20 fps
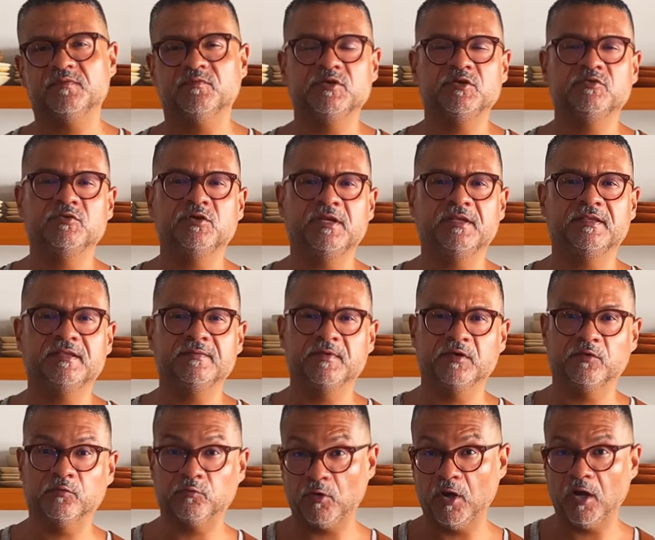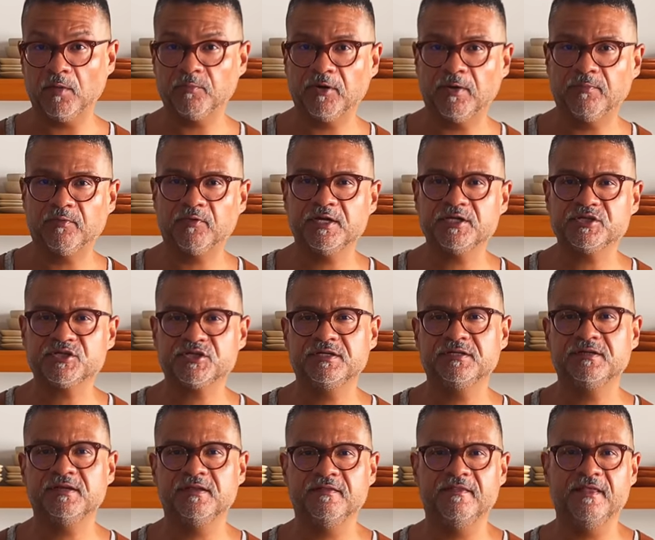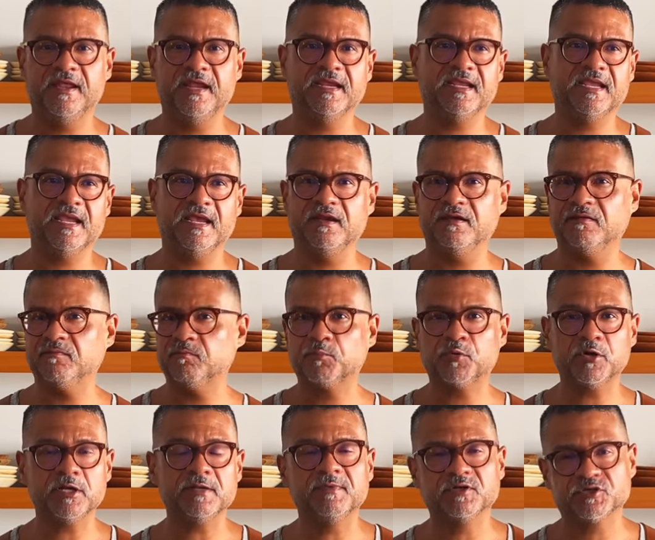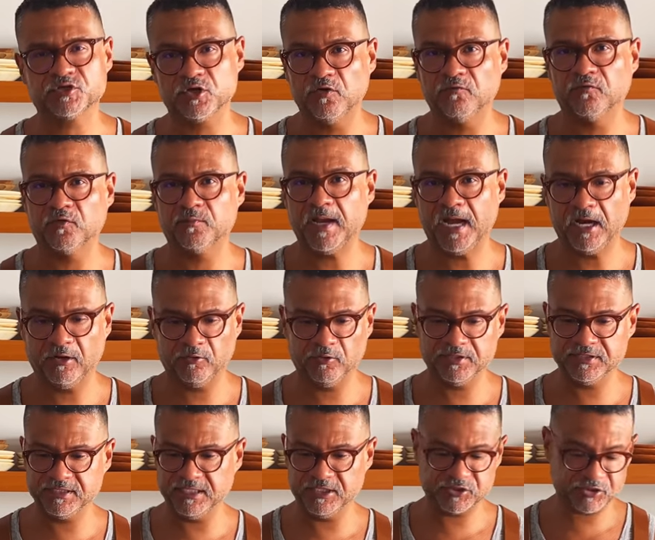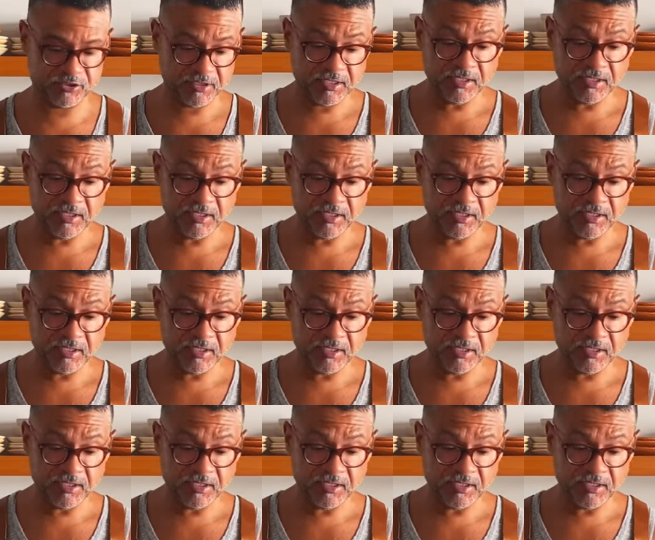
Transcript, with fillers: When you eat them in a raw preparation, they can pretty much overpower a dish.